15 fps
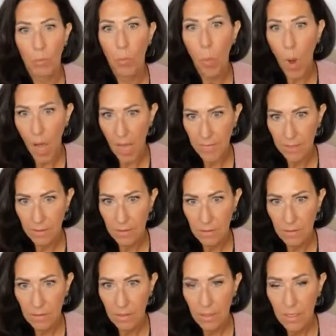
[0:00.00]
Why?
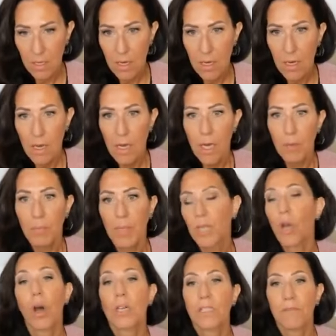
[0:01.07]

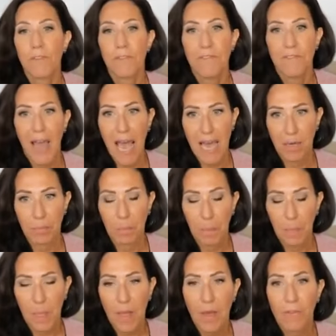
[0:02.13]
Because of the fat.
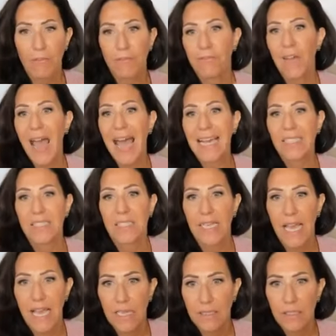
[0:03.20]
Fat
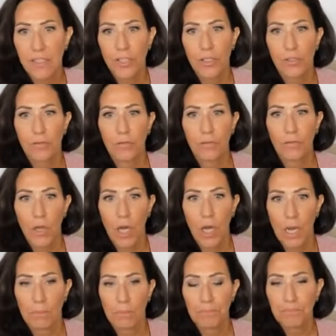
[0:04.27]
tends to
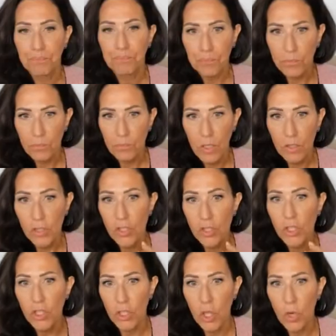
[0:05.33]

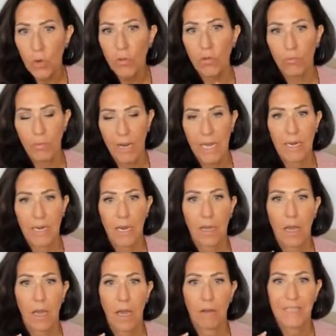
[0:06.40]
slow the rate
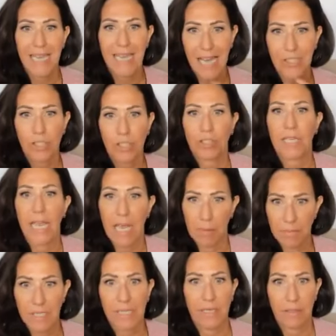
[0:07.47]
of gastric
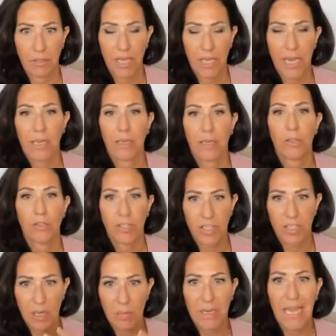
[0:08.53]
emptying, okay? Your
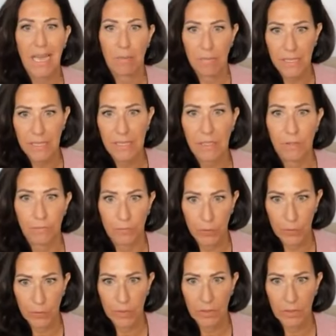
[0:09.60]
stomach emptying the food.